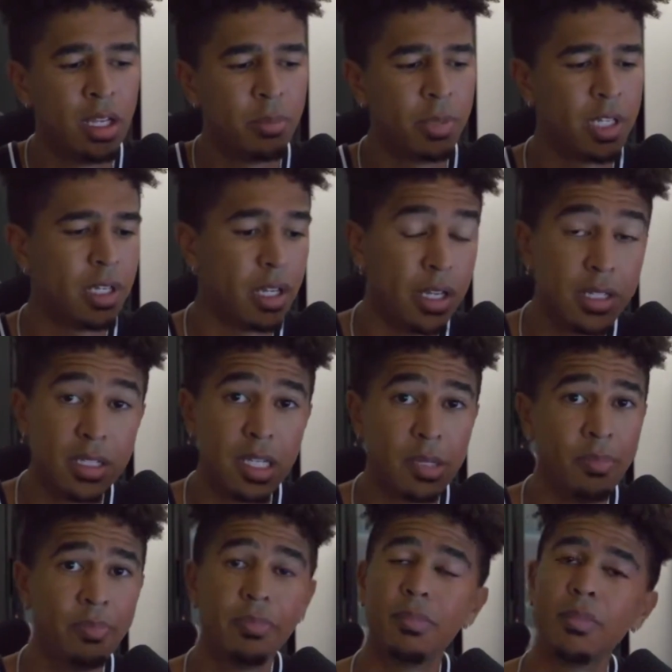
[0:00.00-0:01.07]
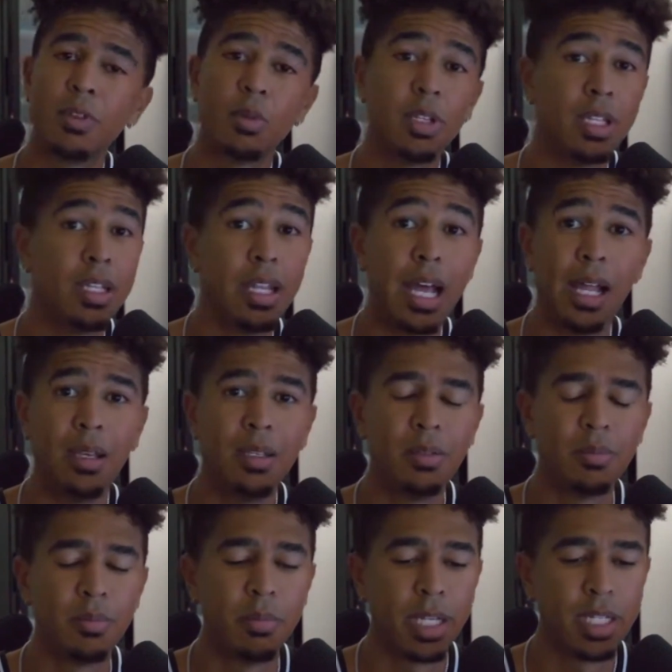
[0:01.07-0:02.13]
because I'm really not
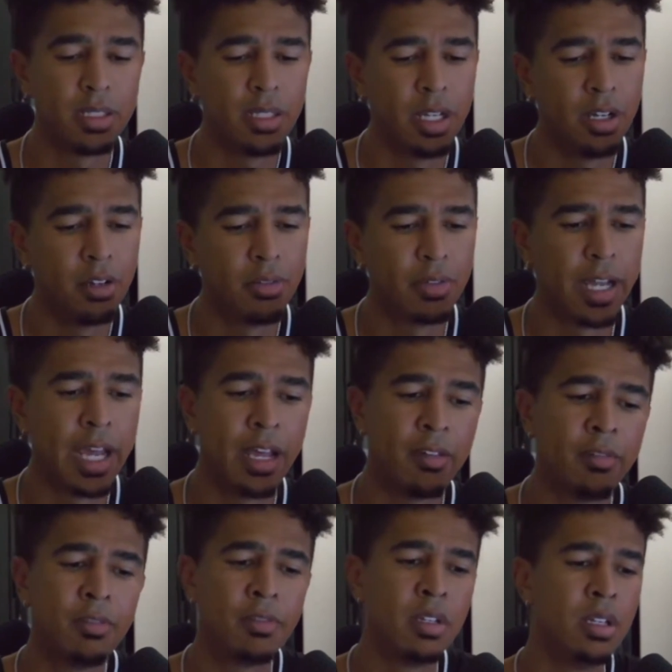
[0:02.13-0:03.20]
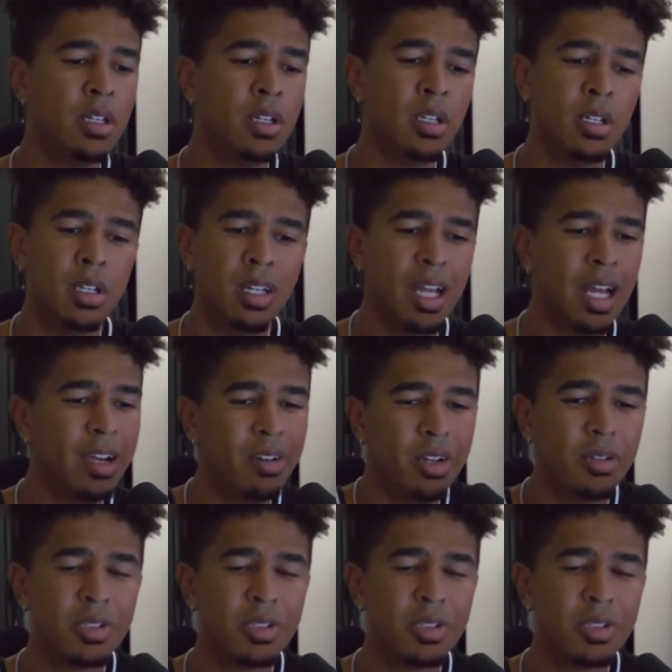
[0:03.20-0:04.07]
myself. I have I don't know.